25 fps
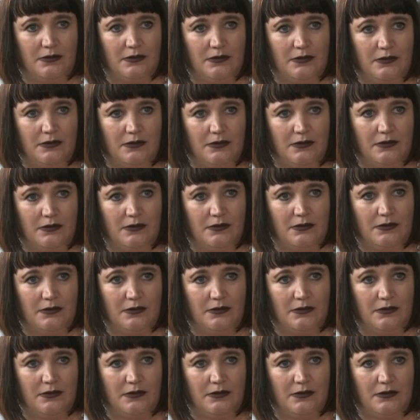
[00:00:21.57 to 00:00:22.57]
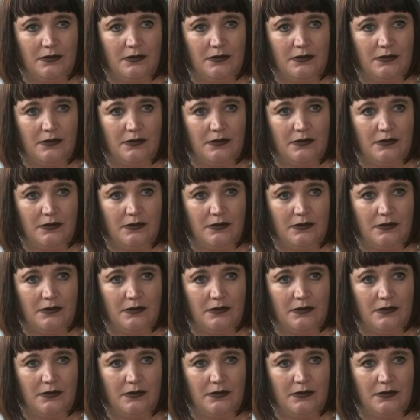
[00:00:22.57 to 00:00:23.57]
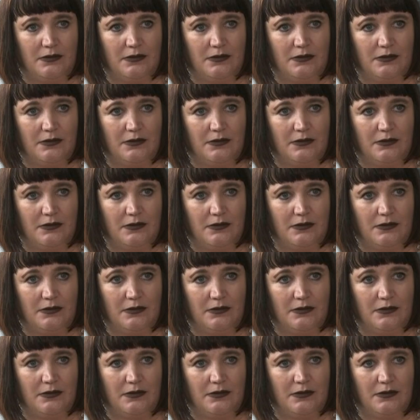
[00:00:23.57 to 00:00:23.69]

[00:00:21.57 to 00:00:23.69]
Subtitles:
(no one is talking)